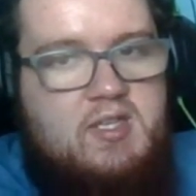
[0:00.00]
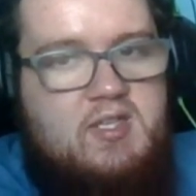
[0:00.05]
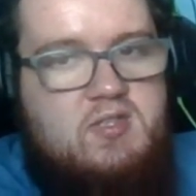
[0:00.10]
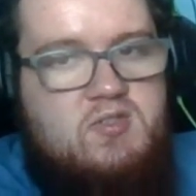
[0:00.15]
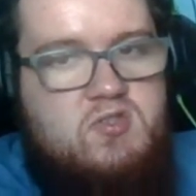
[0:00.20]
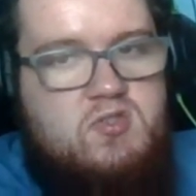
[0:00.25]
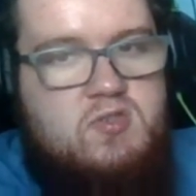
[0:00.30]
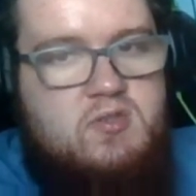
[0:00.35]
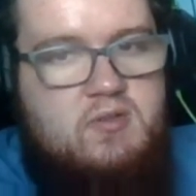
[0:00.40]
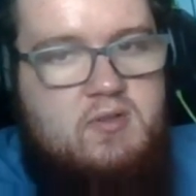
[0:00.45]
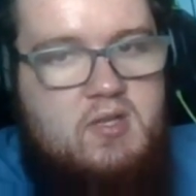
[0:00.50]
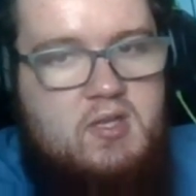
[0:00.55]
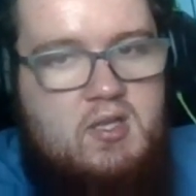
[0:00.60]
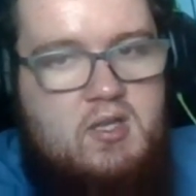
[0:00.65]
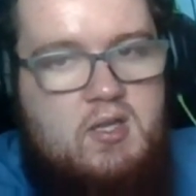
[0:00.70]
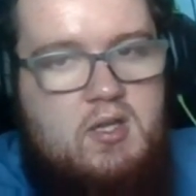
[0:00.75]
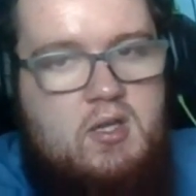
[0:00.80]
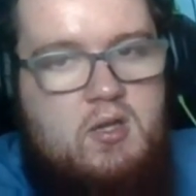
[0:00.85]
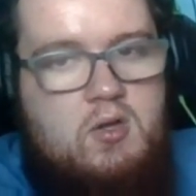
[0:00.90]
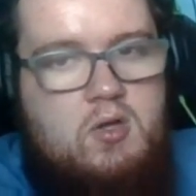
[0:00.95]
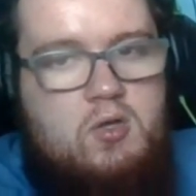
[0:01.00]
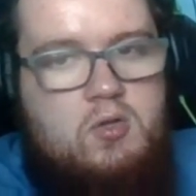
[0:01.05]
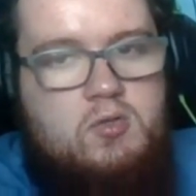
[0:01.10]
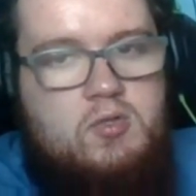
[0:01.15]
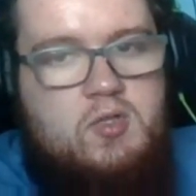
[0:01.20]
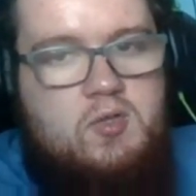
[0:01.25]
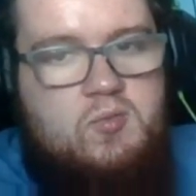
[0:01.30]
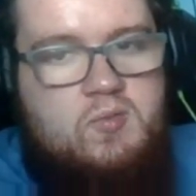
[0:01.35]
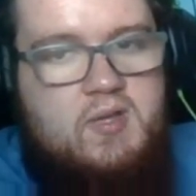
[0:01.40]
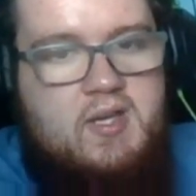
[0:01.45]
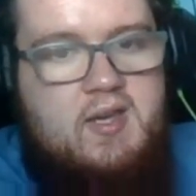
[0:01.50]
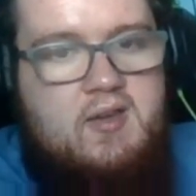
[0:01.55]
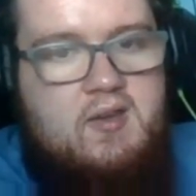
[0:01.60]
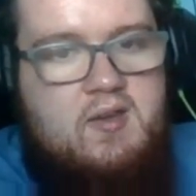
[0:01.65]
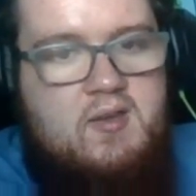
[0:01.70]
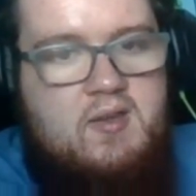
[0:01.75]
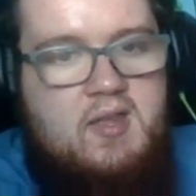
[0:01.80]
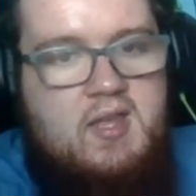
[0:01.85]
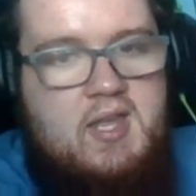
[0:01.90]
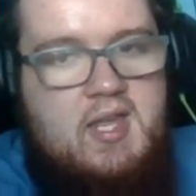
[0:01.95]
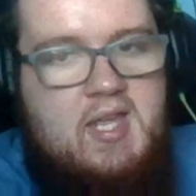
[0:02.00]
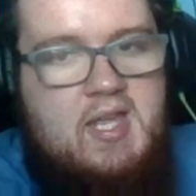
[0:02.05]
his whole career.